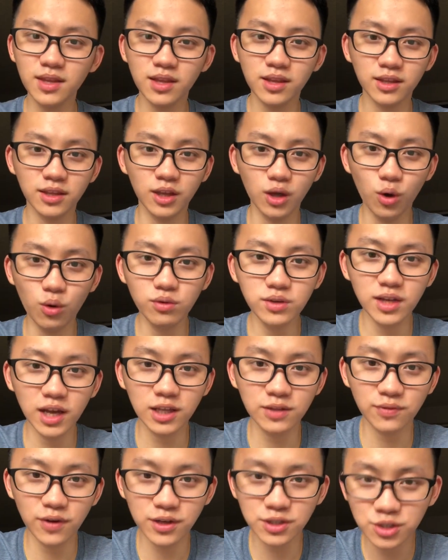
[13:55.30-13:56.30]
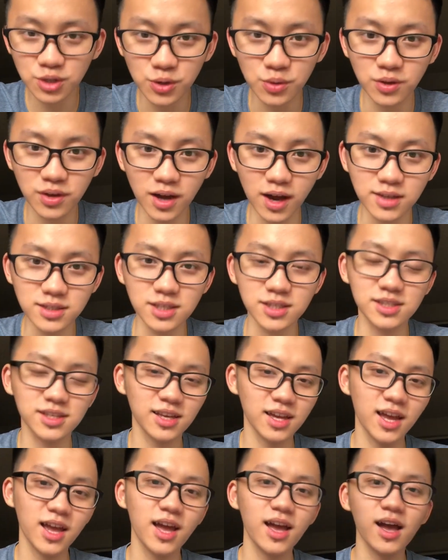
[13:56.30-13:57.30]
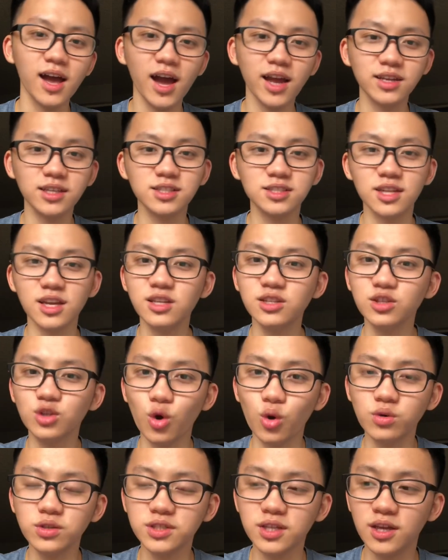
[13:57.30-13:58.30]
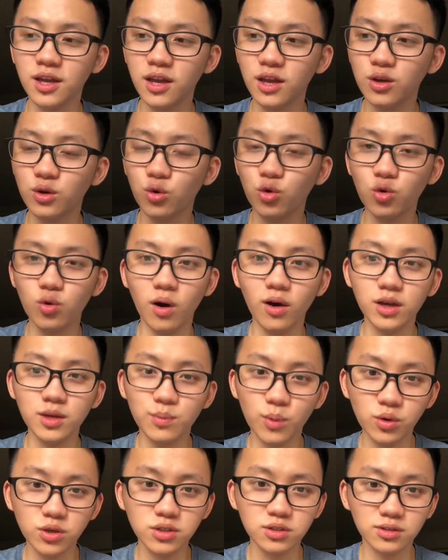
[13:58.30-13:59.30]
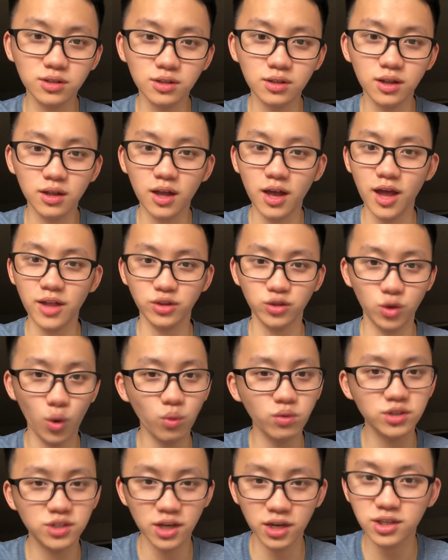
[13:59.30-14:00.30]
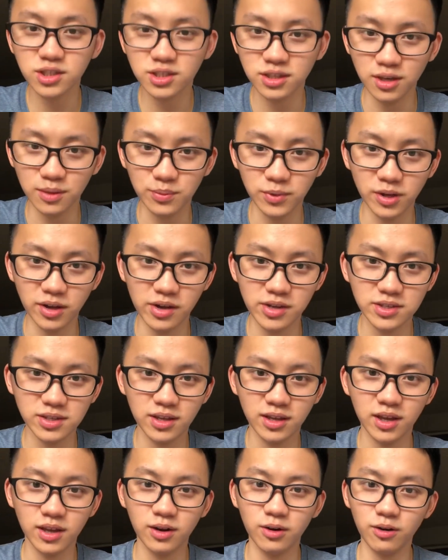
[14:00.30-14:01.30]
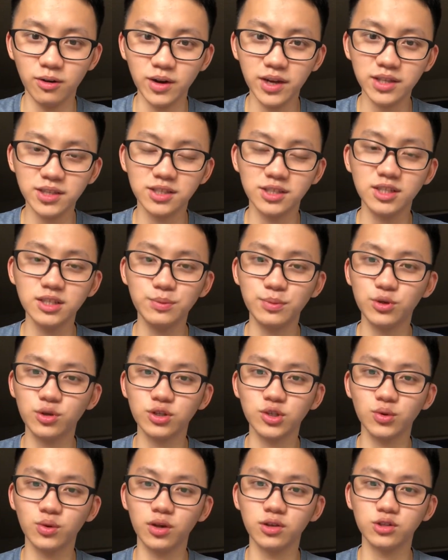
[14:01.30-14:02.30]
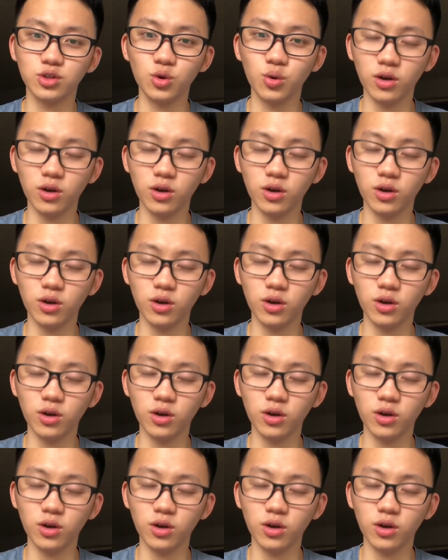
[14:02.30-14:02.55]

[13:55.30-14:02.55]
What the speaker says: the only advice to you guys is understand those who are emotional and don't judge them, guys. All right? Just because you are